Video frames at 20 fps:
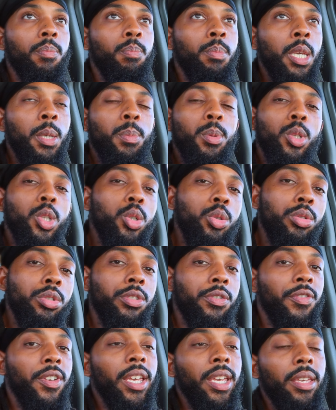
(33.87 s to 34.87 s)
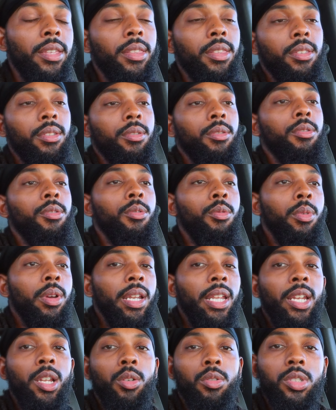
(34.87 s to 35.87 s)
people lose faith when
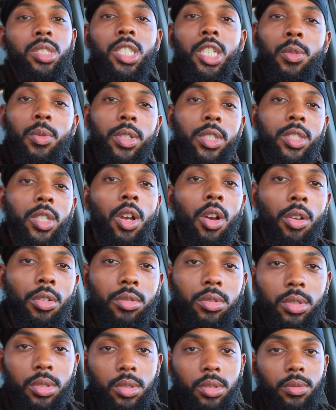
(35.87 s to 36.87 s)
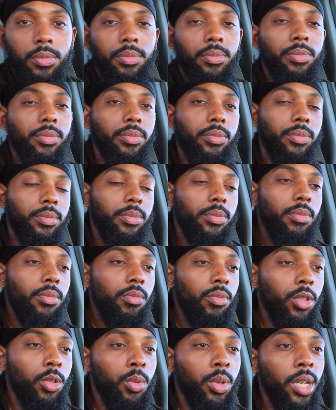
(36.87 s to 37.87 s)
they don't see results,
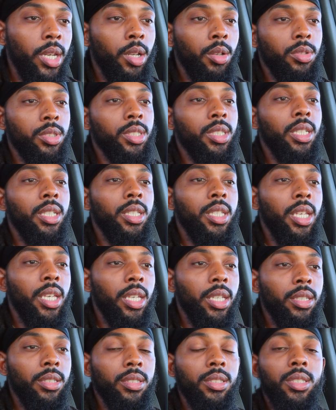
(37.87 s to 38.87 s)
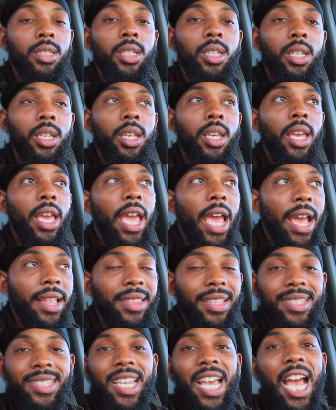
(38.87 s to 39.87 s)
when they don't see things at
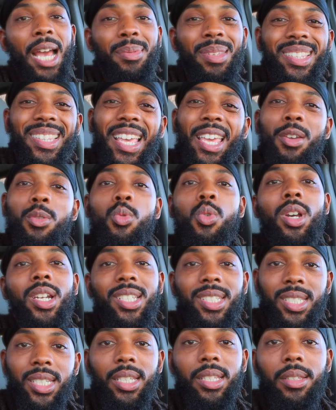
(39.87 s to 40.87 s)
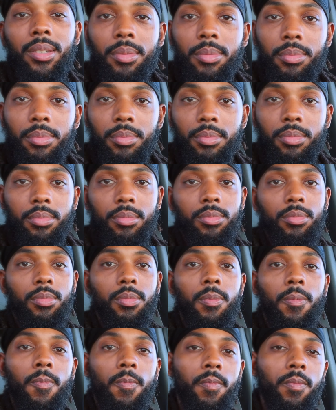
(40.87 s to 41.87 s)
the time that they want to see them,
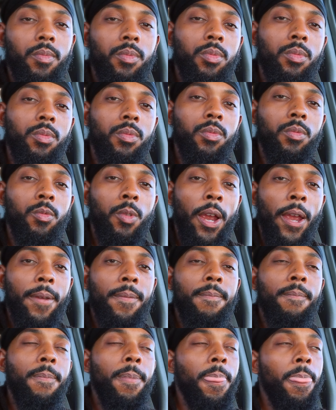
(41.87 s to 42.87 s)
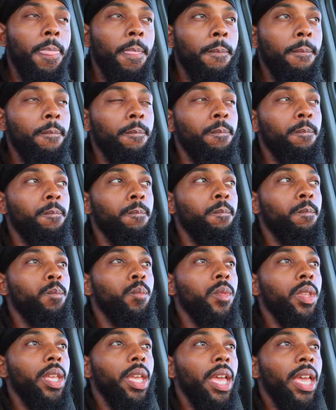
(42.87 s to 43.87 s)
right?
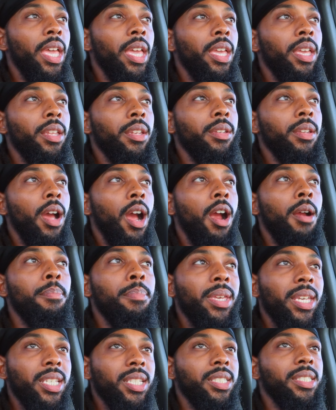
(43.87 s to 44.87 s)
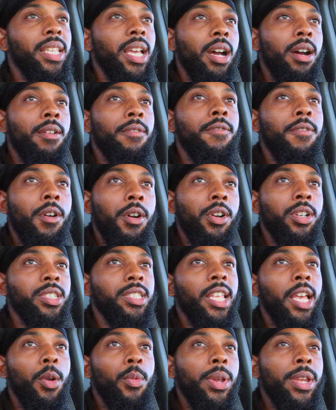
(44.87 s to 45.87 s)
And our biggest downfall is
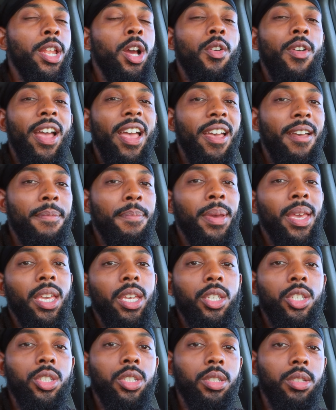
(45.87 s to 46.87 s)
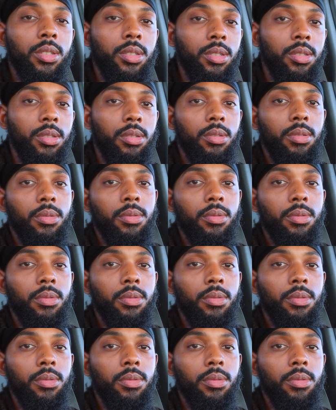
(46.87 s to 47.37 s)
that we don't have patience.